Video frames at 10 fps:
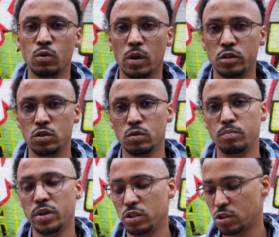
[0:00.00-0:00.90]
do I tune
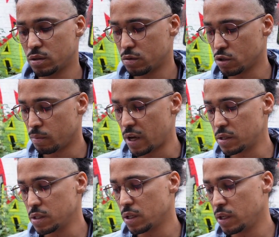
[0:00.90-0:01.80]
pitch? So
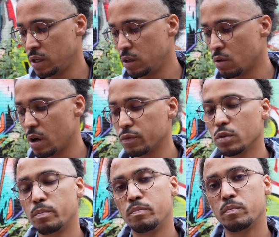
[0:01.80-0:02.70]
basically you have
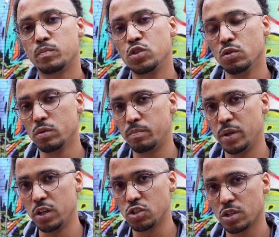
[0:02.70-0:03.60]
to tune
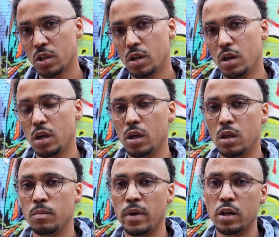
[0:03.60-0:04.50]
pitch
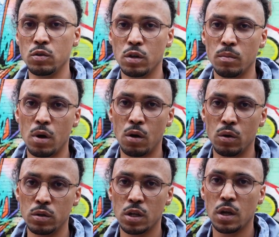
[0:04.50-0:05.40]
in manual
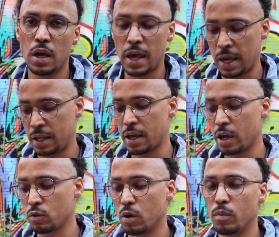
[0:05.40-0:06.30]
mode and
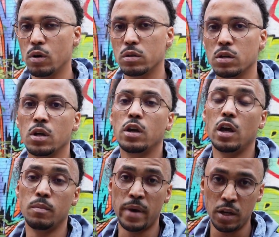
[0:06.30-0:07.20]
acro mode.
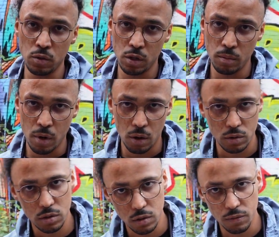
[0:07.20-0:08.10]
In manual
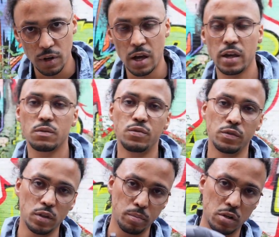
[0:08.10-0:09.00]
mode, you fly at
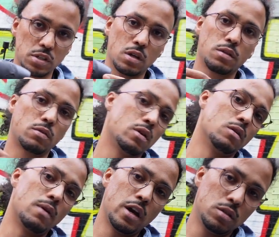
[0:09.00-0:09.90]
50%
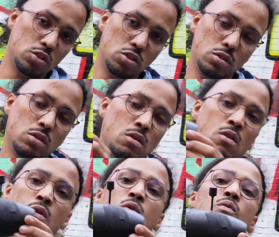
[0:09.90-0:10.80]
throttle, right?
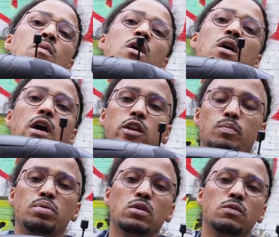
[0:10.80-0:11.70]
And you
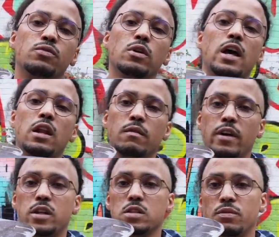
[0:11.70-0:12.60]
pull full
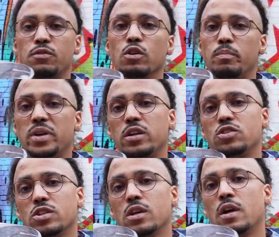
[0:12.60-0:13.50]
elevator, full
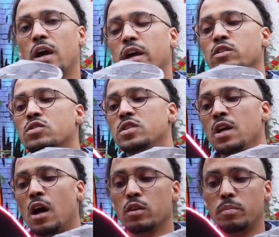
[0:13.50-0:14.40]
pitch, and you see
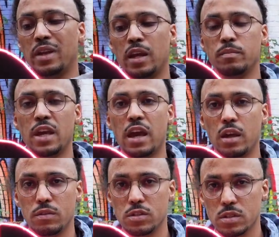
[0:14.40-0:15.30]
how the plane
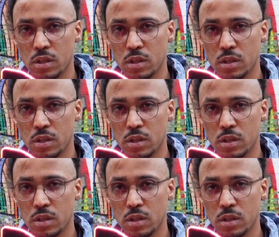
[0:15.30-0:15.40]
behaves.